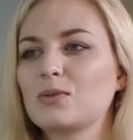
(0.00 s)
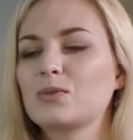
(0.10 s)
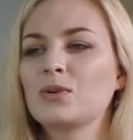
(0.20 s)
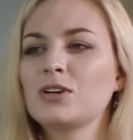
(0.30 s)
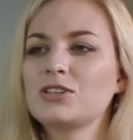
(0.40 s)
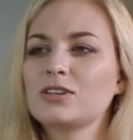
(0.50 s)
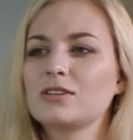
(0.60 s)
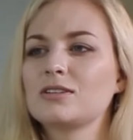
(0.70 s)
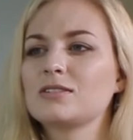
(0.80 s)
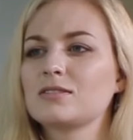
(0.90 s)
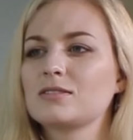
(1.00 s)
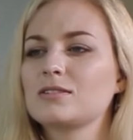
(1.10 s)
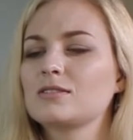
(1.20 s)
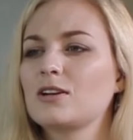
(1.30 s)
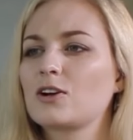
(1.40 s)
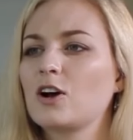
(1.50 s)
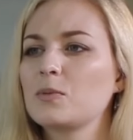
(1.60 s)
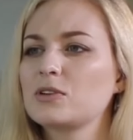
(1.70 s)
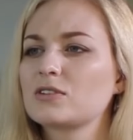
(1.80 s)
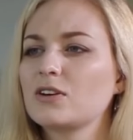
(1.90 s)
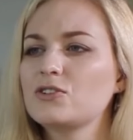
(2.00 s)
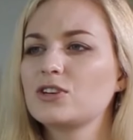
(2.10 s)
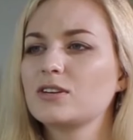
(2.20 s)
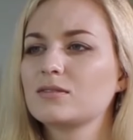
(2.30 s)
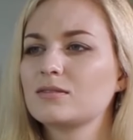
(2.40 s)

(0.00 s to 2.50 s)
Russia is is not a communist country.